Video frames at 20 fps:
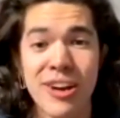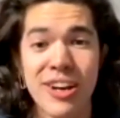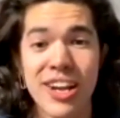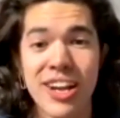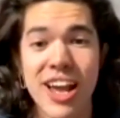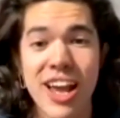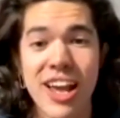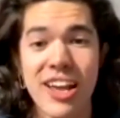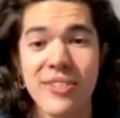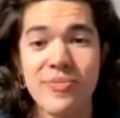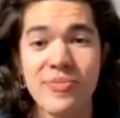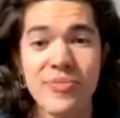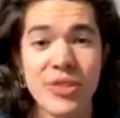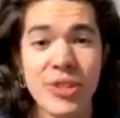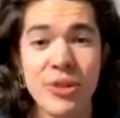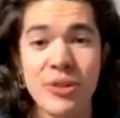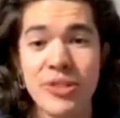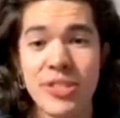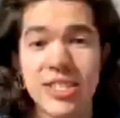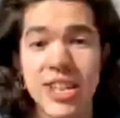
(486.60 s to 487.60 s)
and I
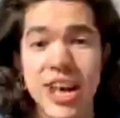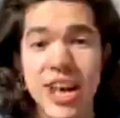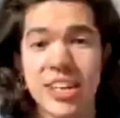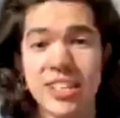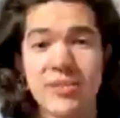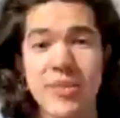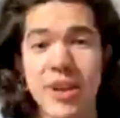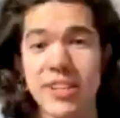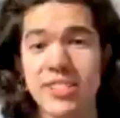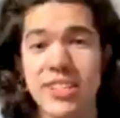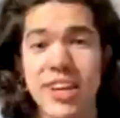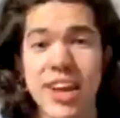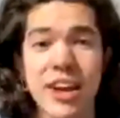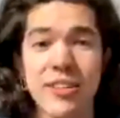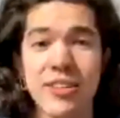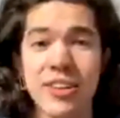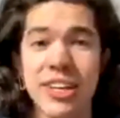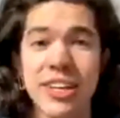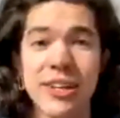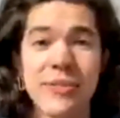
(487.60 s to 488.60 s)
used it as my
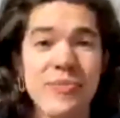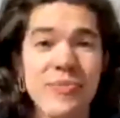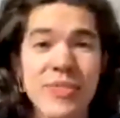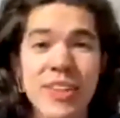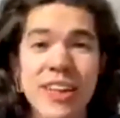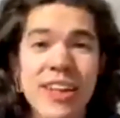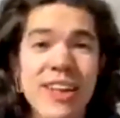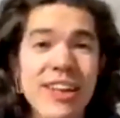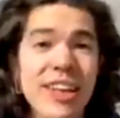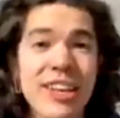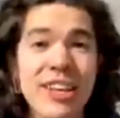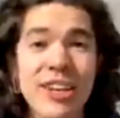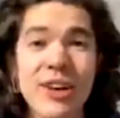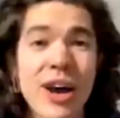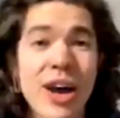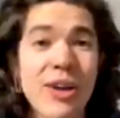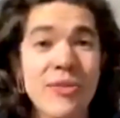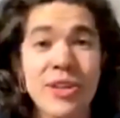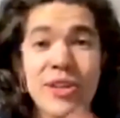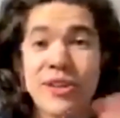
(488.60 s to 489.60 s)
diary. You know,
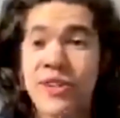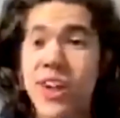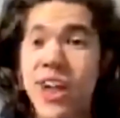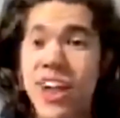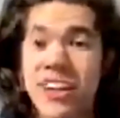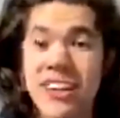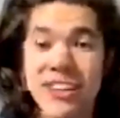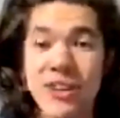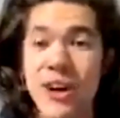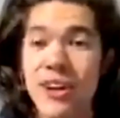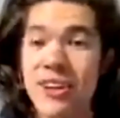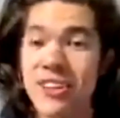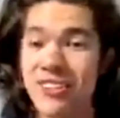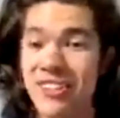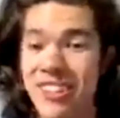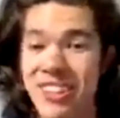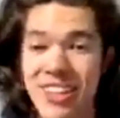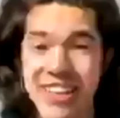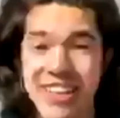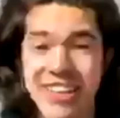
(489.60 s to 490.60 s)
I regret a lot of the
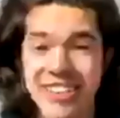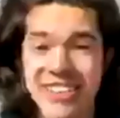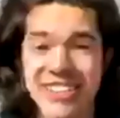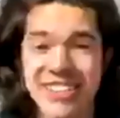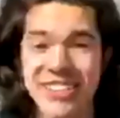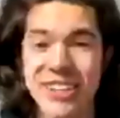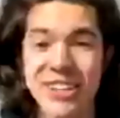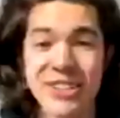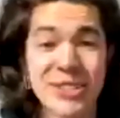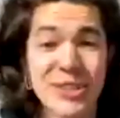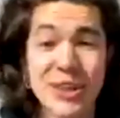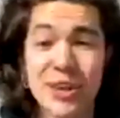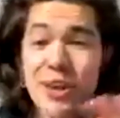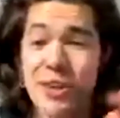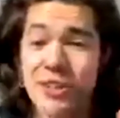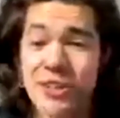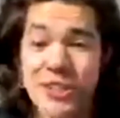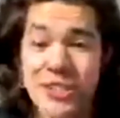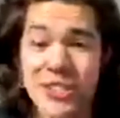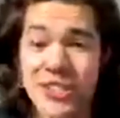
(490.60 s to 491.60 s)
things because they're
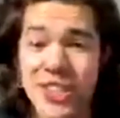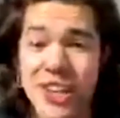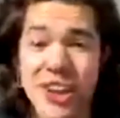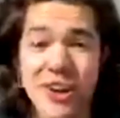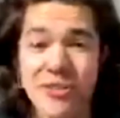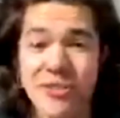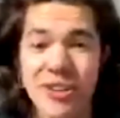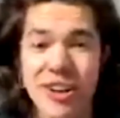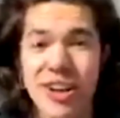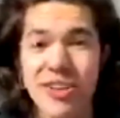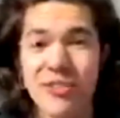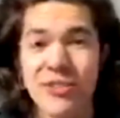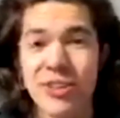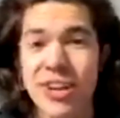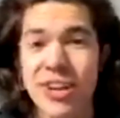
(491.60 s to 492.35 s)
just there forever,